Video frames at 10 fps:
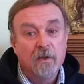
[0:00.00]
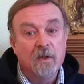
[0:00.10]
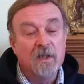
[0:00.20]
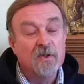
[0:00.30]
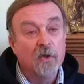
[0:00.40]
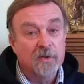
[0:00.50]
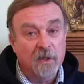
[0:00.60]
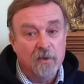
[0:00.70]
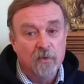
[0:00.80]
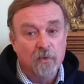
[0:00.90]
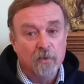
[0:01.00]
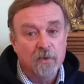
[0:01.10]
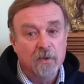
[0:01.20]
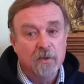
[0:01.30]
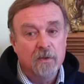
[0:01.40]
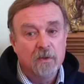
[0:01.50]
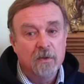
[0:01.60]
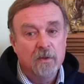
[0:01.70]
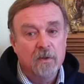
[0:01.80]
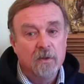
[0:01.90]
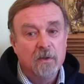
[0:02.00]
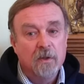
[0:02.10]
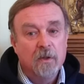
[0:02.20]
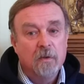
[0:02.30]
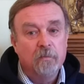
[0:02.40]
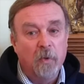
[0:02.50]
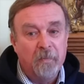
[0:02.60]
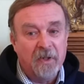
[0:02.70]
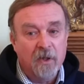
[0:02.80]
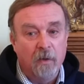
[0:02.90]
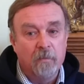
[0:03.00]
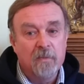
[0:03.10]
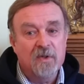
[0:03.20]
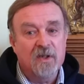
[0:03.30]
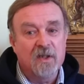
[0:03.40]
is not ignored, but becomes the